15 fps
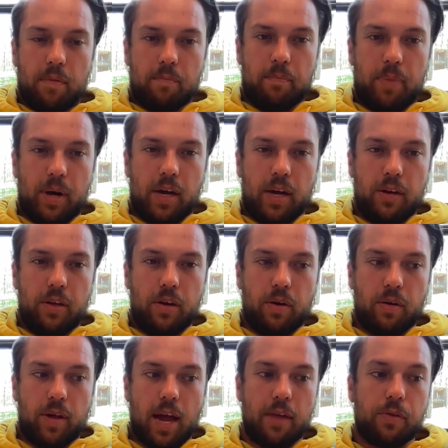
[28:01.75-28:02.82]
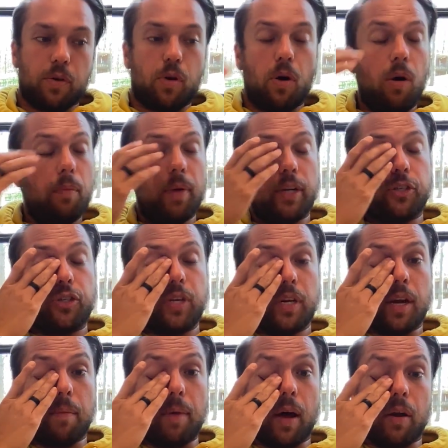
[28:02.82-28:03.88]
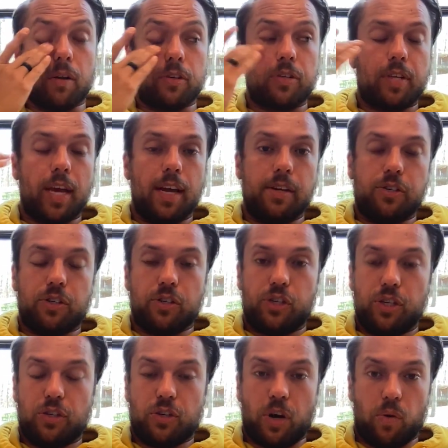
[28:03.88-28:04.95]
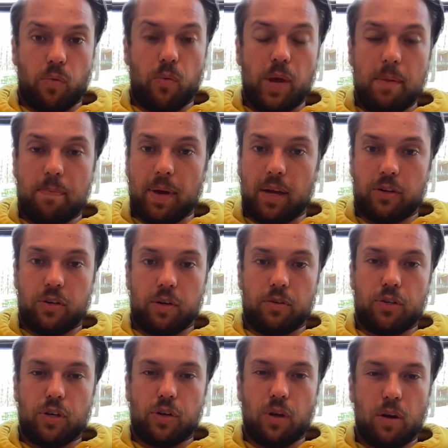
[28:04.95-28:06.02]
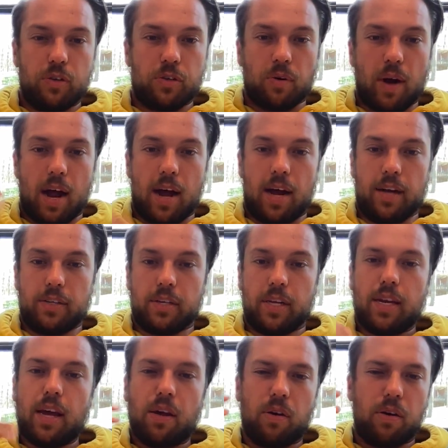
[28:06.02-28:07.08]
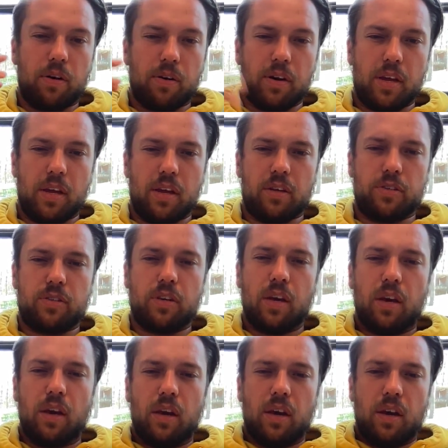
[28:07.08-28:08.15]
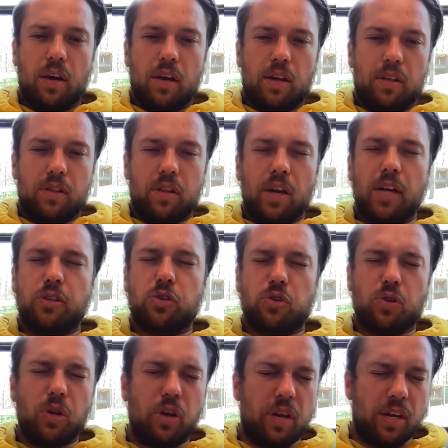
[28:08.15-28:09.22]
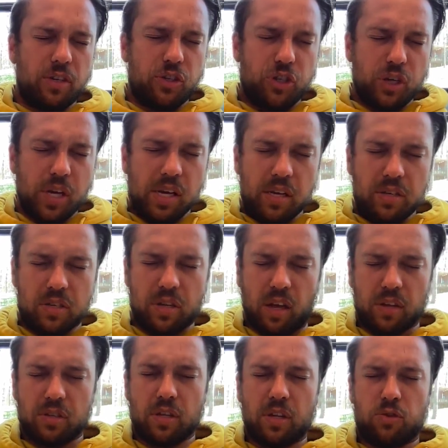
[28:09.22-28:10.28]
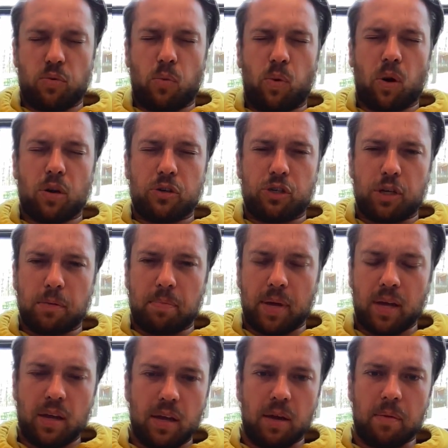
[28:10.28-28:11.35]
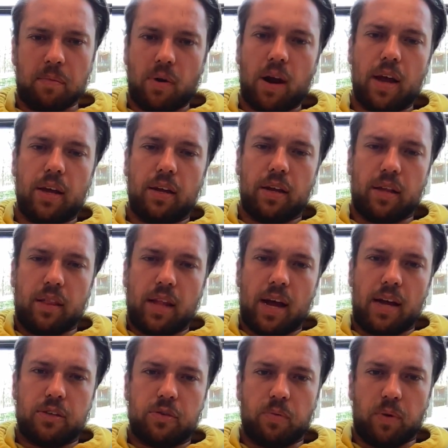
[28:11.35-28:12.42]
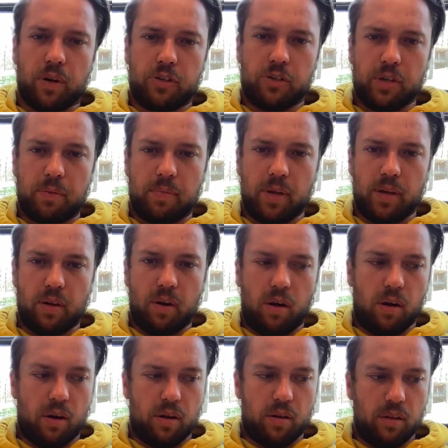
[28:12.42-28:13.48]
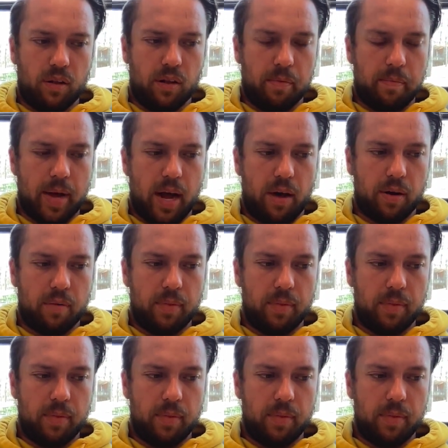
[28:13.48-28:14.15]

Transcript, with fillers: But, you know, Kathryn Kuhlman, she'd come out on a stage and she'd start weeping. You know, she'd close her eyes and get down on her knees. Let's look at Jesus. Let's worship him, right? And that's what it should be all about.